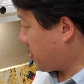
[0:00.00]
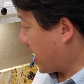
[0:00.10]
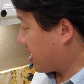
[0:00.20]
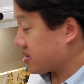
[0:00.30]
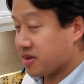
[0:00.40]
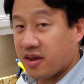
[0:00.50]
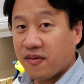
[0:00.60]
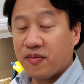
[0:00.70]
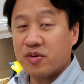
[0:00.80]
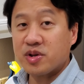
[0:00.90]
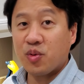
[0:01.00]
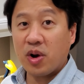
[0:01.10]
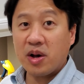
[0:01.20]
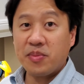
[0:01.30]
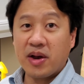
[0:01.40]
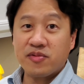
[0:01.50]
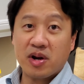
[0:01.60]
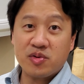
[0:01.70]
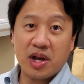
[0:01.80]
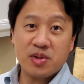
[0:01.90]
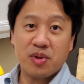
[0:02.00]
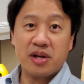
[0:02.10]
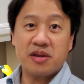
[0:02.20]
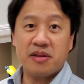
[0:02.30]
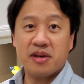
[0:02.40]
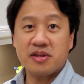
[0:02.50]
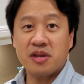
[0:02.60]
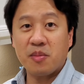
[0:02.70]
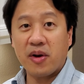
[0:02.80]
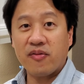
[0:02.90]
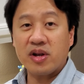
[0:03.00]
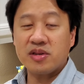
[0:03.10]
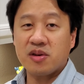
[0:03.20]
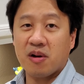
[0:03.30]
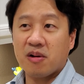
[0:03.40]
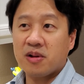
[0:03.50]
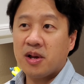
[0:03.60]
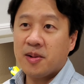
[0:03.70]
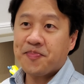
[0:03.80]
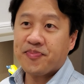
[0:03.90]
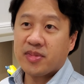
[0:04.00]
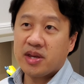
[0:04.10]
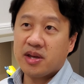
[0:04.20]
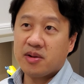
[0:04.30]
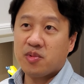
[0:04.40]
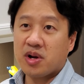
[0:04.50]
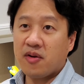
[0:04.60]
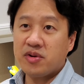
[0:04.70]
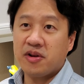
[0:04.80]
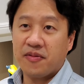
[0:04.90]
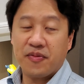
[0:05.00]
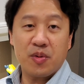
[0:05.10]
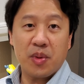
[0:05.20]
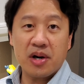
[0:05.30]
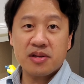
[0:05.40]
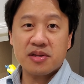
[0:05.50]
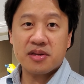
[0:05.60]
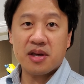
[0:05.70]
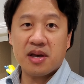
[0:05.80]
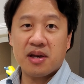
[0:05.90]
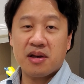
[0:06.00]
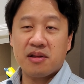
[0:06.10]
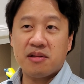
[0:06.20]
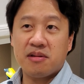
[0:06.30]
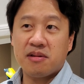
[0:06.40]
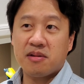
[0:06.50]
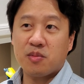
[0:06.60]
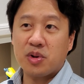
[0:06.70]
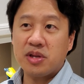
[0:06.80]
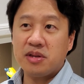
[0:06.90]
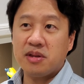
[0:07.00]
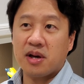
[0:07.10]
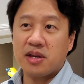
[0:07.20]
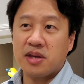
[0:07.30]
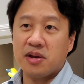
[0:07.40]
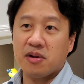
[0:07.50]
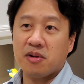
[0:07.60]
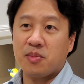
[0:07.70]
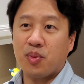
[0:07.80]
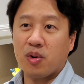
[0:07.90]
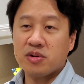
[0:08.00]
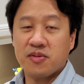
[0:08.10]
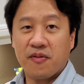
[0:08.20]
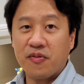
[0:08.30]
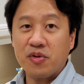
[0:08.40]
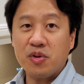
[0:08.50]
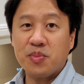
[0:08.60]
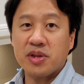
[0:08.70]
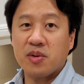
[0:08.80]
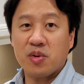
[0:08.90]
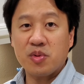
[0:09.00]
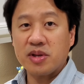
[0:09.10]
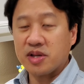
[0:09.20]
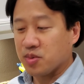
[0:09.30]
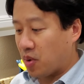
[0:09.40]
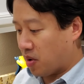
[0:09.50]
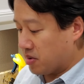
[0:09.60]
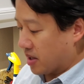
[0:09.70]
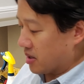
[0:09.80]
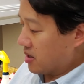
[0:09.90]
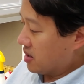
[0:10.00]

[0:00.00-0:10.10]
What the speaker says: past in that first crop after I transplanted this into my friend's yard. It recovered in a few months, and within a year it bore some fruit, but they were really small, like